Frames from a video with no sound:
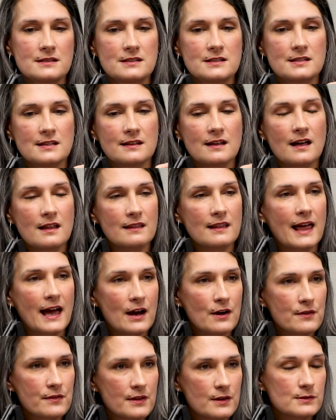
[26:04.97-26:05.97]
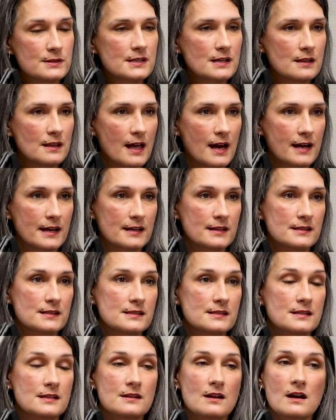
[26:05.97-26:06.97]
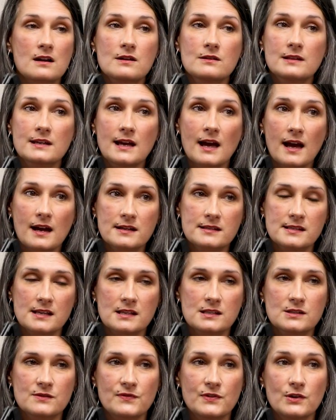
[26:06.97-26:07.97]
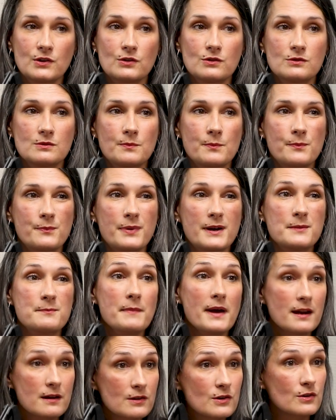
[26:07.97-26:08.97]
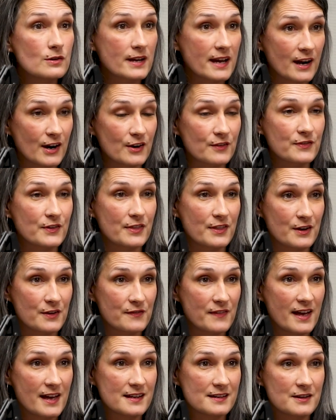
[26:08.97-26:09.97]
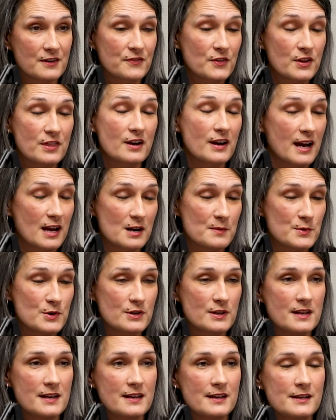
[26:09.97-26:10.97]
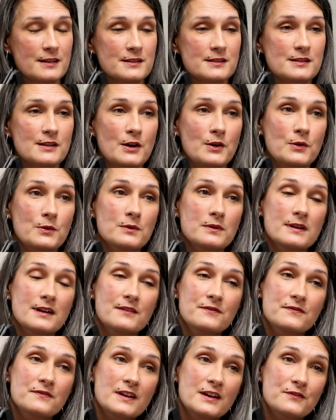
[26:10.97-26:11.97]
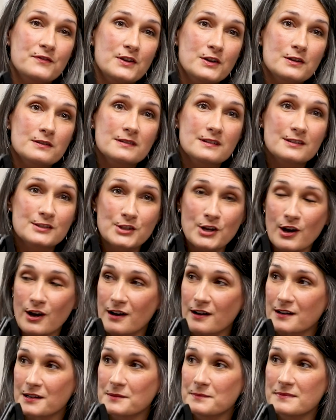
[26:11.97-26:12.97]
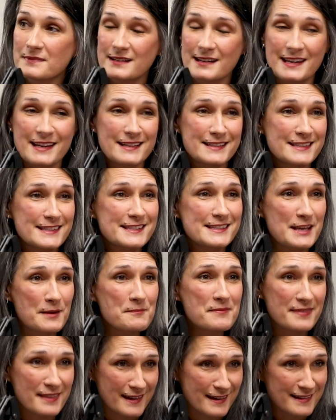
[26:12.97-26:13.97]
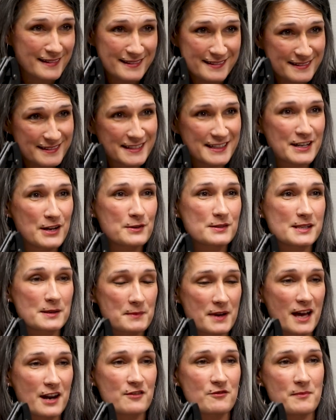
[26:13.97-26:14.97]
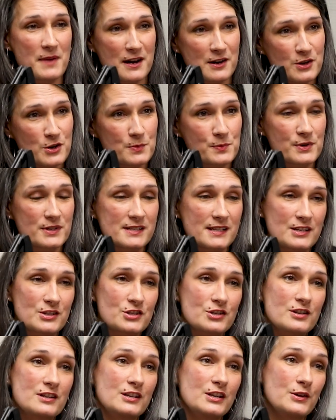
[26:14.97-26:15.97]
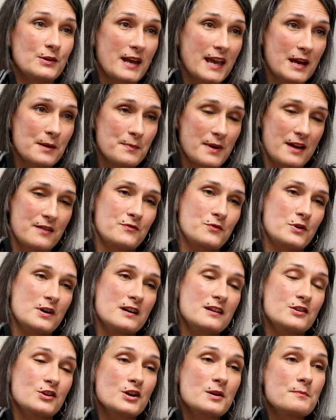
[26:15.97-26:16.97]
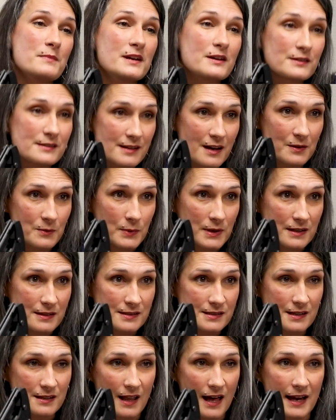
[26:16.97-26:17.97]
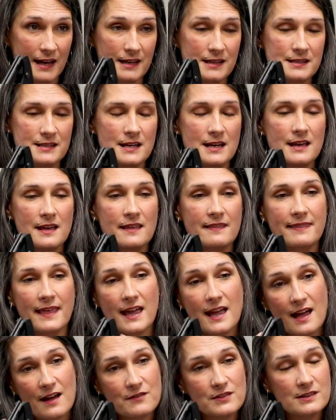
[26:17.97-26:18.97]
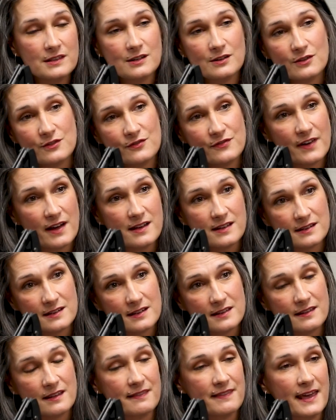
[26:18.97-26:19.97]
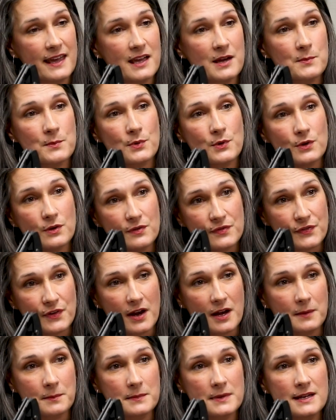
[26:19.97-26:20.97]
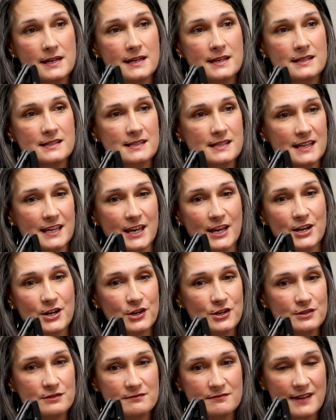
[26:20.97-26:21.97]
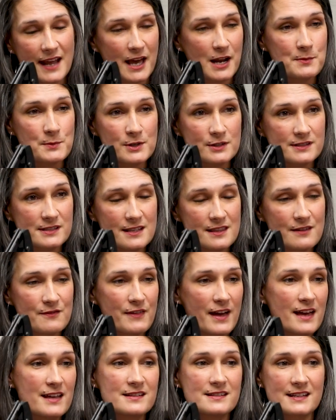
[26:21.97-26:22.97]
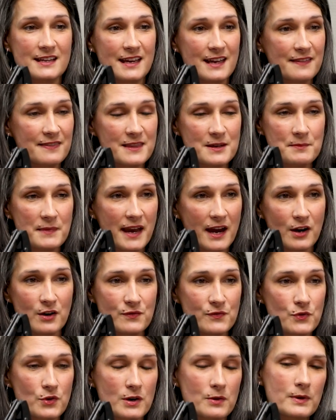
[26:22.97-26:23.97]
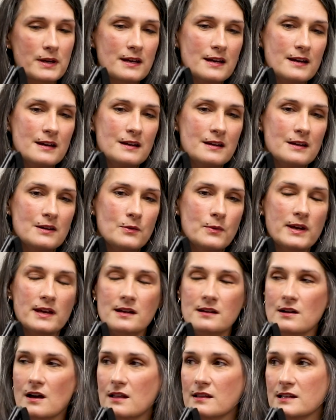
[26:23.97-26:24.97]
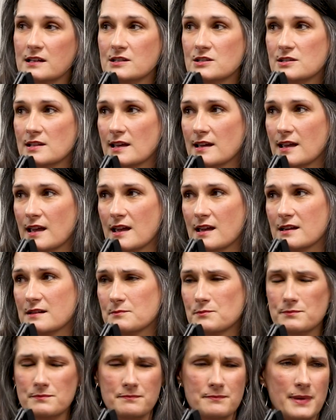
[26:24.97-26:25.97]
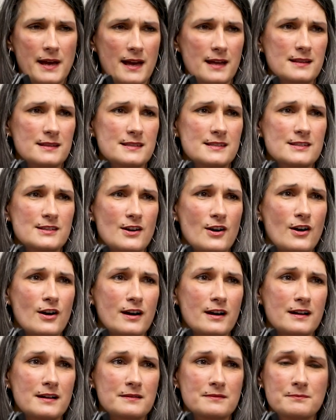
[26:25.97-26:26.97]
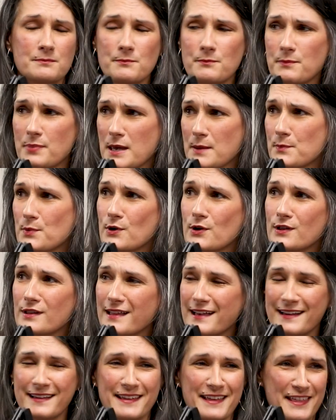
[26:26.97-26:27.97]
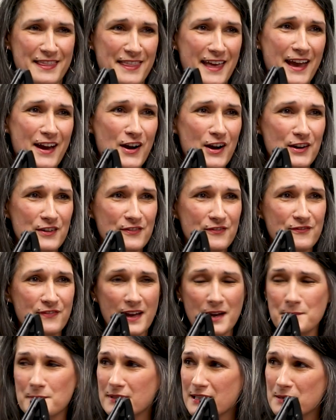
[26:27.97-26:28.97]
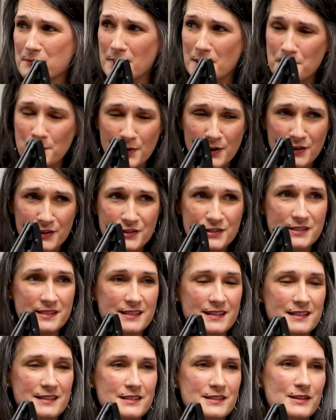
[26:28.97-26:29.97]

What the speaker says: to allow those clients to not only access food, but medical care for their vet, or for their animal. So if your little dog needs something, some kind of medical procedure, and you can't pay for it, you're a Meals on Wheels client, they have a little fund that they can pull from to get your animal to the vet and get them cared for. We acknowledge, pets are people. They are family members, and